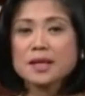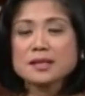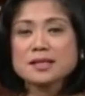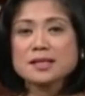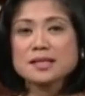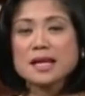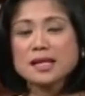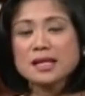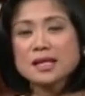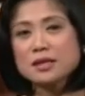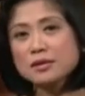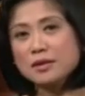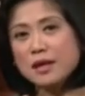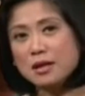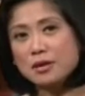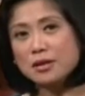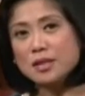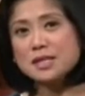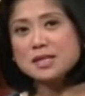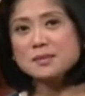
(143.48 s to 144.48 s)
Second
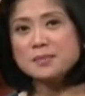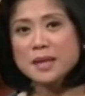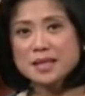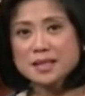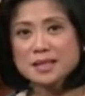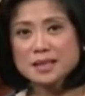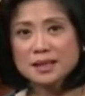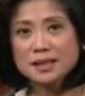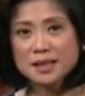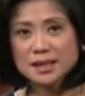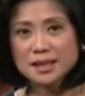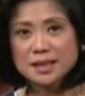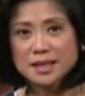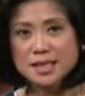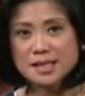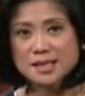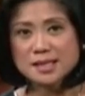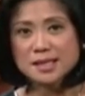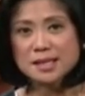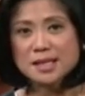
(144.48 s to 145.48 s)
ground is mental
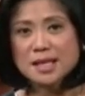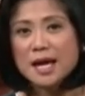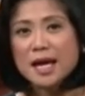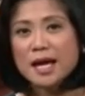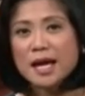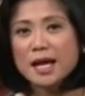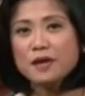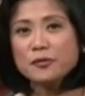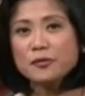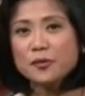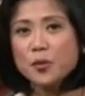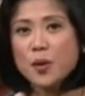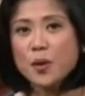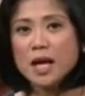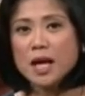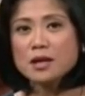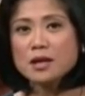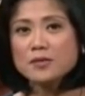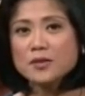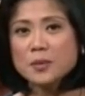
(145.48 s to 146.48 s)
illness. If
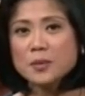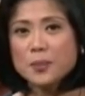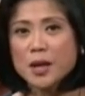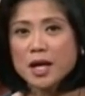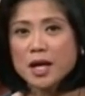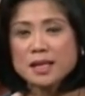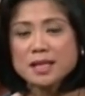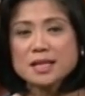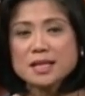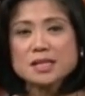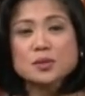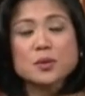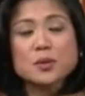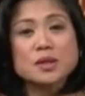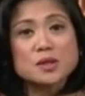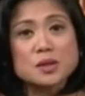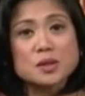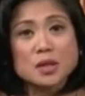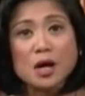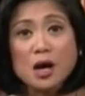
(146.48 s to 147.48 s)
one of the parties
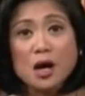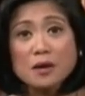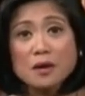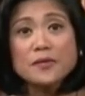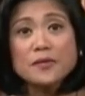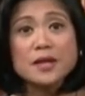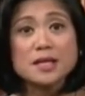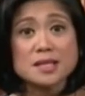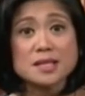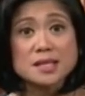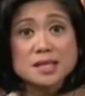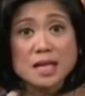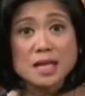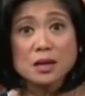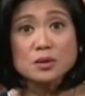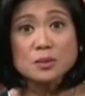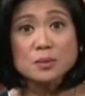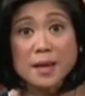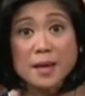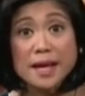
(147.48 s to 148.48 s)
was of
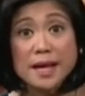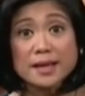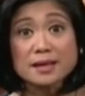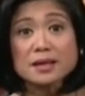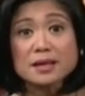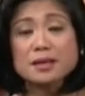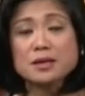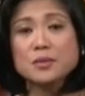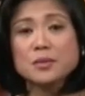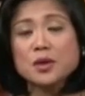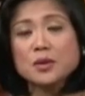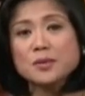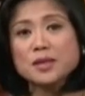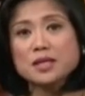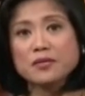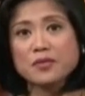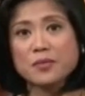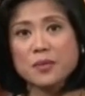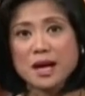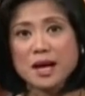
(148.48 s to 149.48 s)
unsound mind at the
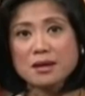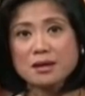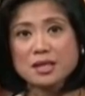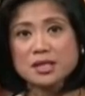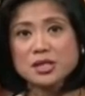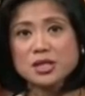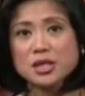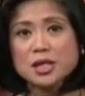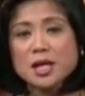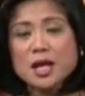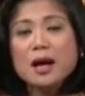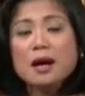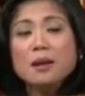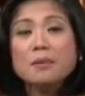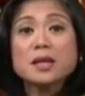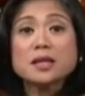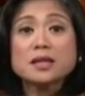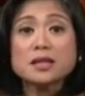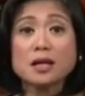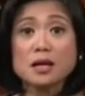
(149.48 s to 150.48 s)
moment of marriage,
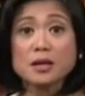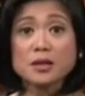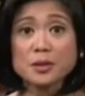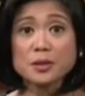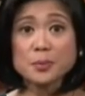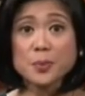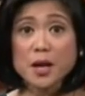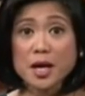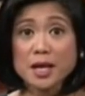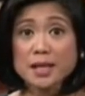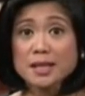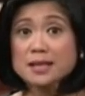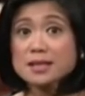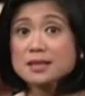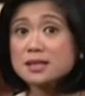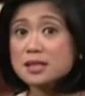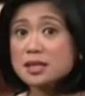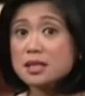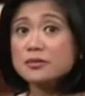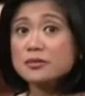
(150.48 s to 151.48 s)
but the other party
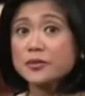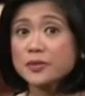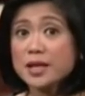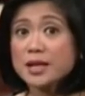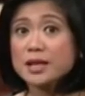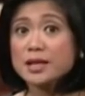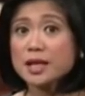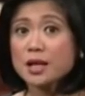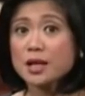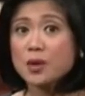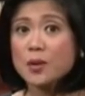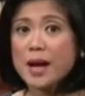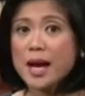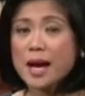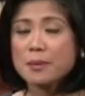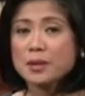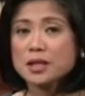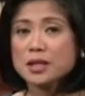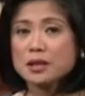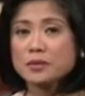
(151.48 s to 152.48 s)
still freely
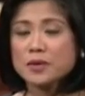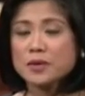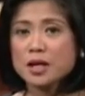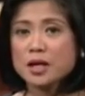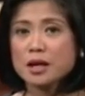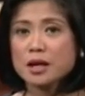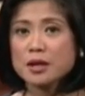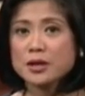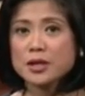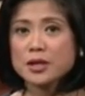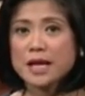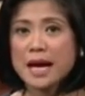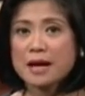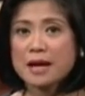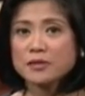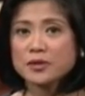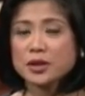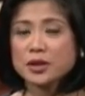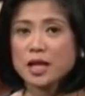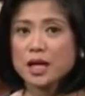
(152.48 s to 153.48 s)
cohabited with the other
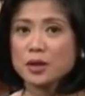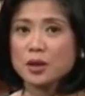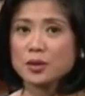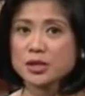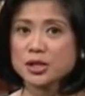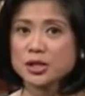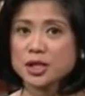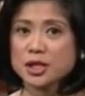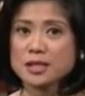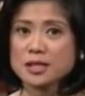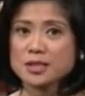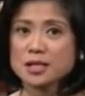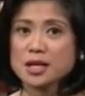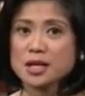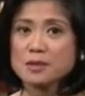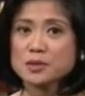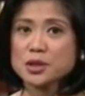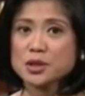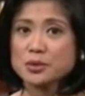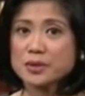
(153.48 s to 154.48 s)
after he or she has
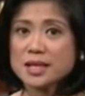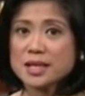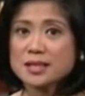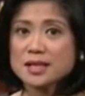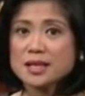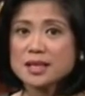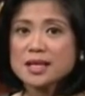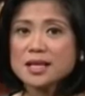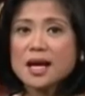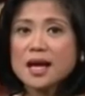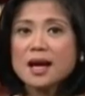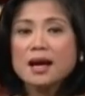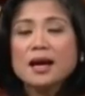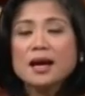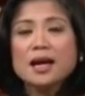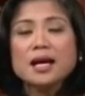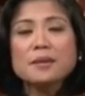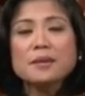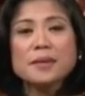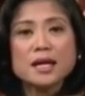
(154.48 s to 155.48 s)
come to reason,
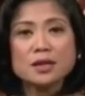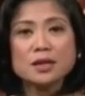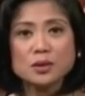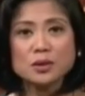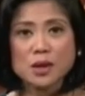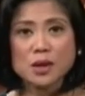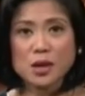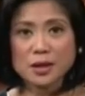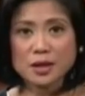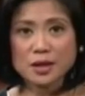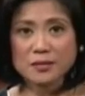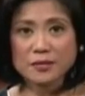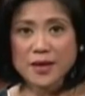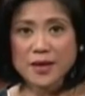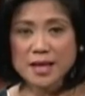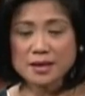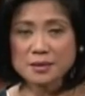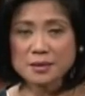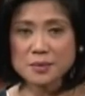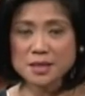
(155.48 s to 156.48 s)
he may no longer
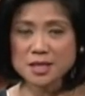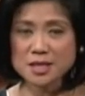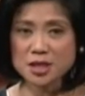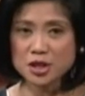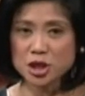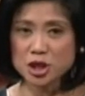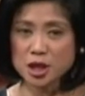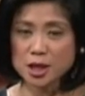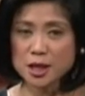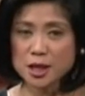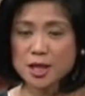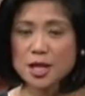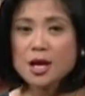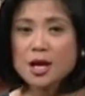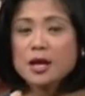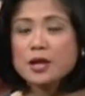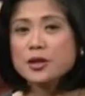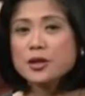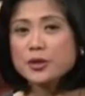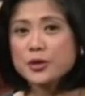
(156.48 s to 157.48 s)
file the petition.
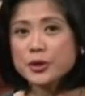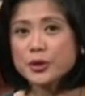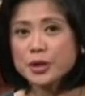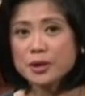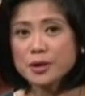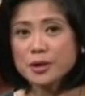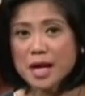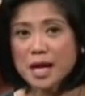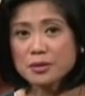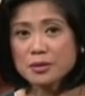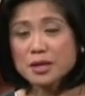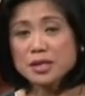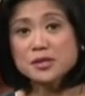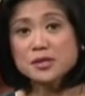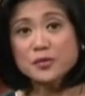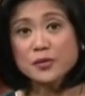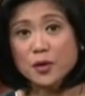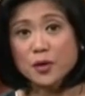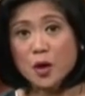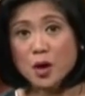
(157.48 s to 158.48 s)
The third ground
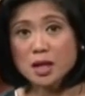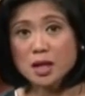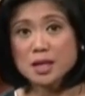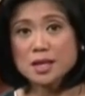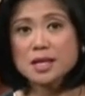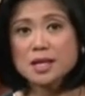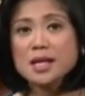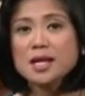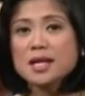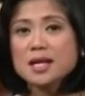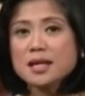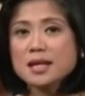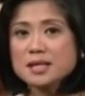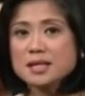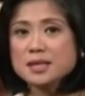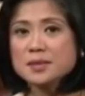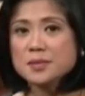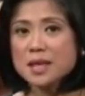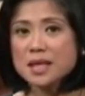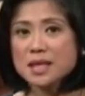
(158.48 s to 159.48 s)
is fraud.
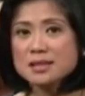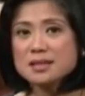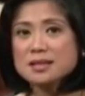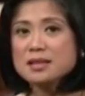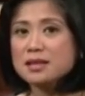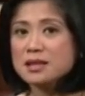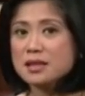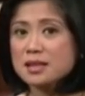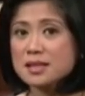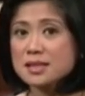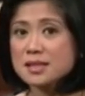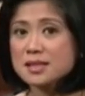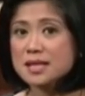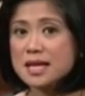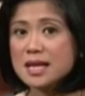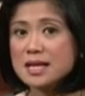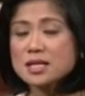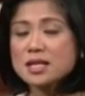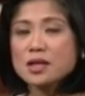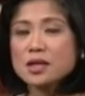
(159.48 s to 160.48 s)
This means that the
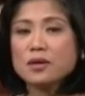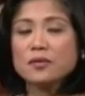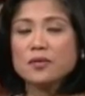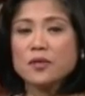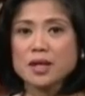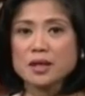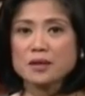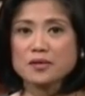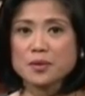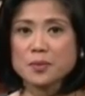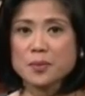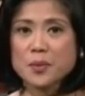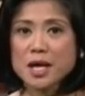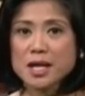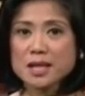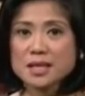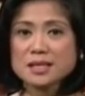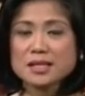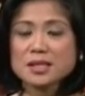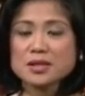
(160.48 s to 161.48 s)
consent of one of the
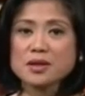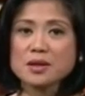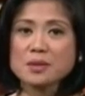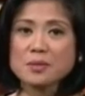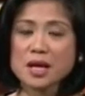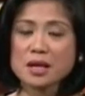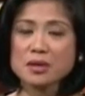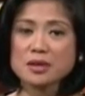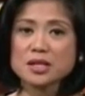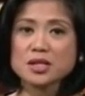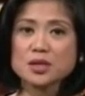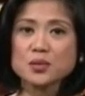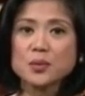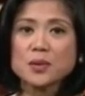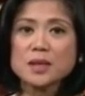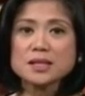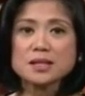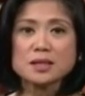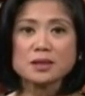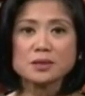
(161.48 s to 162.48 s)
parties to the marriage
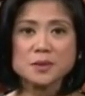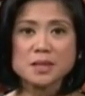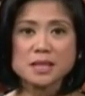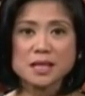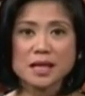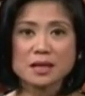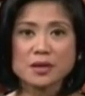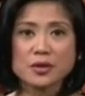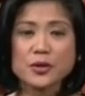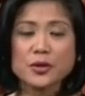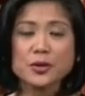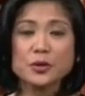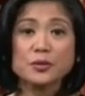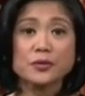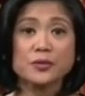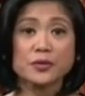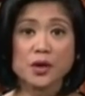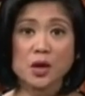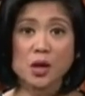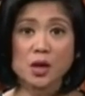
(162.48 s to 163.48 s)
was obtained through
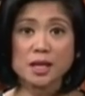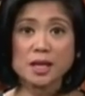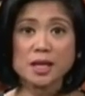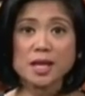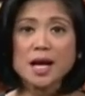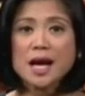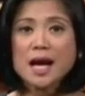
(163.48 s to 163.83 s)
fraud.